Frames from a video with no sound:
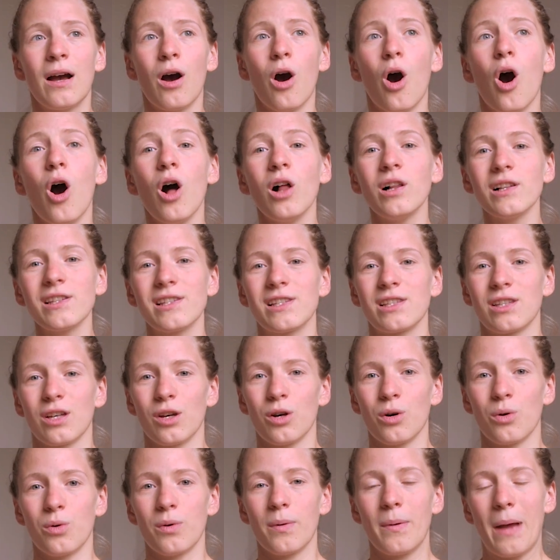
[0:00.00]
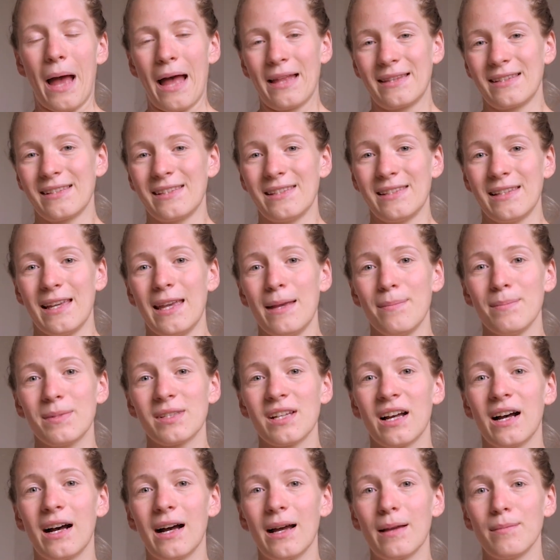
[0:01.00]
also at the same
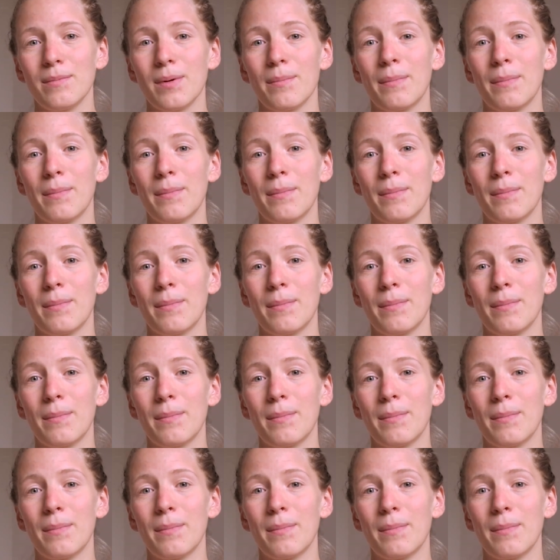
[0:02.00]
time